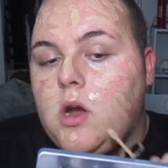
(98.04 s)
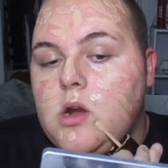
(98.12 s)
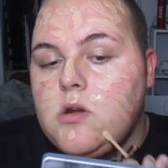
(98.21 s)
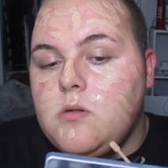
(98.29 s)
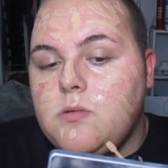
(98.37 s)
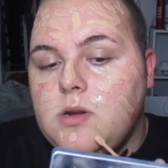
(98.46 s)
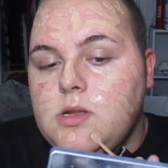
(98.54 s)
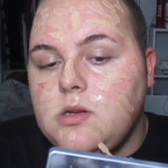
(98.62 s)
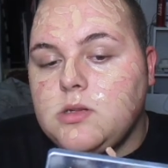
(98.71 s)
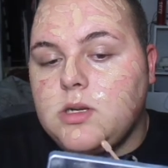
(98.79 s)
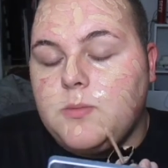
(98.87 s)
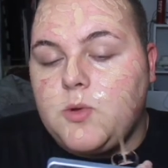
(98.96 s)
I know it probably
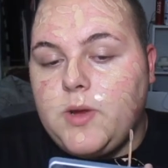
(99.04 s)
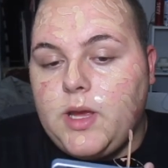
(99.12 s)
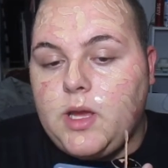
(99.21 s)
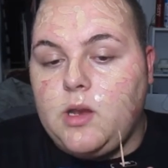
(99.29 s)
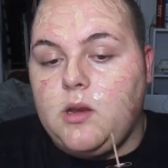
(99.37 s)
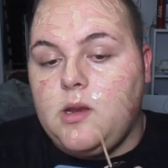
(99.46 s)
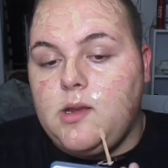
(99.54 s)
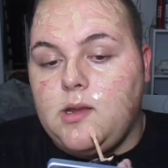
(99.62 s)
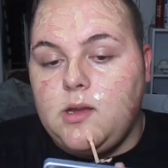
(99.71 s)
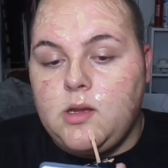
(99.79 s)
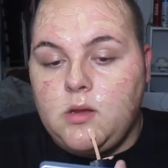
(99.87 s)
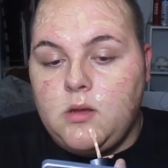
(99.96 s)
looks like I'm going in
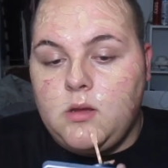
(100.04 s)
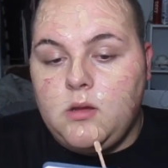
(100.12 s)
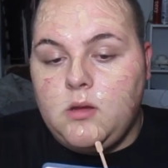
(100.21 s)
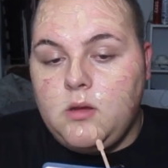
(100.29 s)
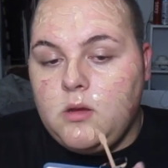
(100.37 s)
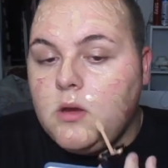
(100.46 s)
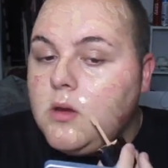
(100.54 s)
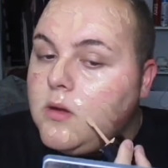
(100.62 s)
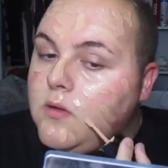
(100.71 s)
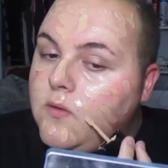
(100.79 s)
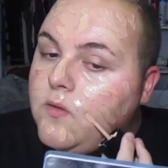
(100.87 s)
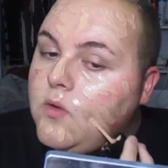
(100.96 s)

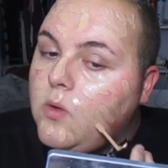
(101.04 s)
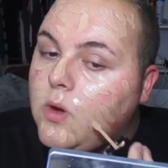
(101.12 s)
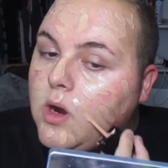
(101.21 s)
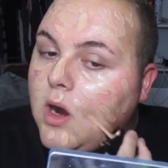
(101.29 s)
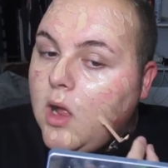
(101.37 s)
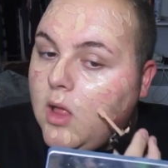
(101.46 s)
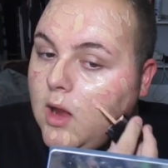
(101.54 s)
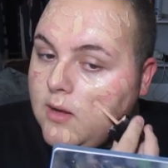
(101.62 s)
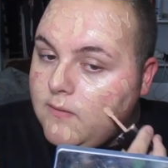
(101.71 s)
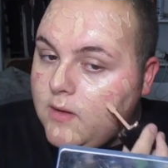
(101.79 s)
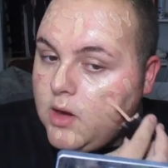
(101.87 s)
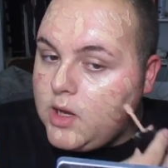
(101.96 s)
for a lot
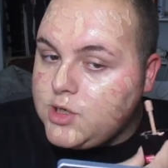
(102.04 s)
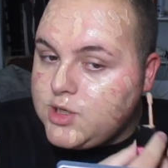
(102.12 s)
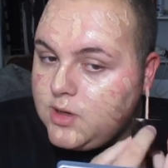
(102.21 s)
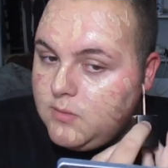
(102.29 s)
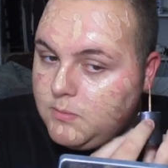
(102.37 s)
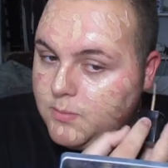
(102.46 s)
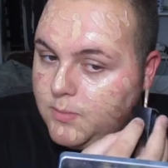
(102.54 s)
of foundation,